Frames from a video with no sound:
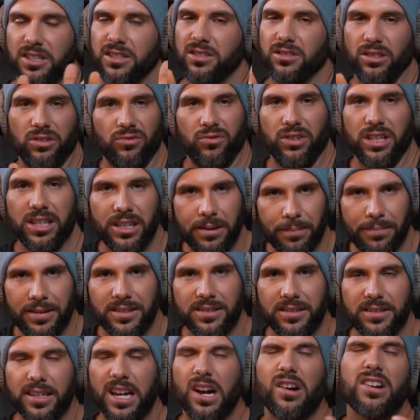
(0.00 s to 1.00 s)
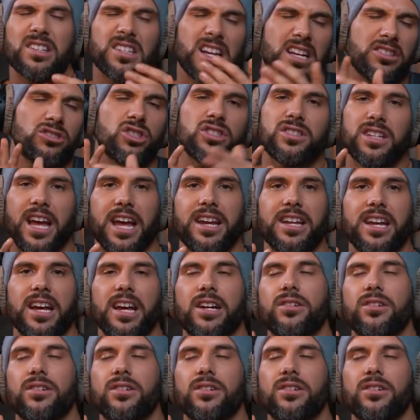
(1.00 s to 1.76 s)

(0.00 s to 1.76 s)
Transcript: It's not really a business address, it's just any